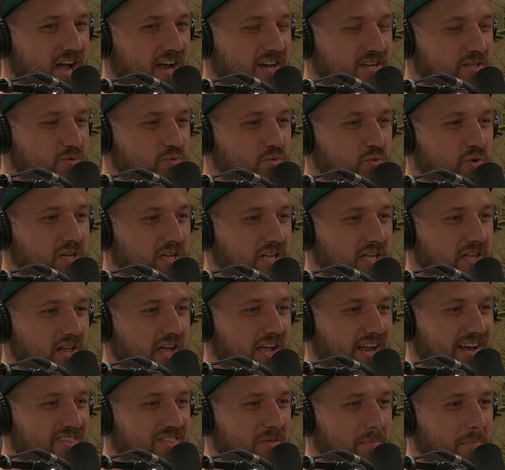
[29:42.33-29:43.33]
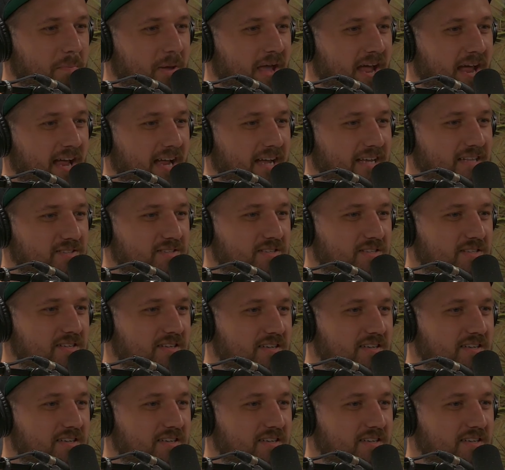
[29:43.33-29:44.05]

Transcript: I just really liked the pants.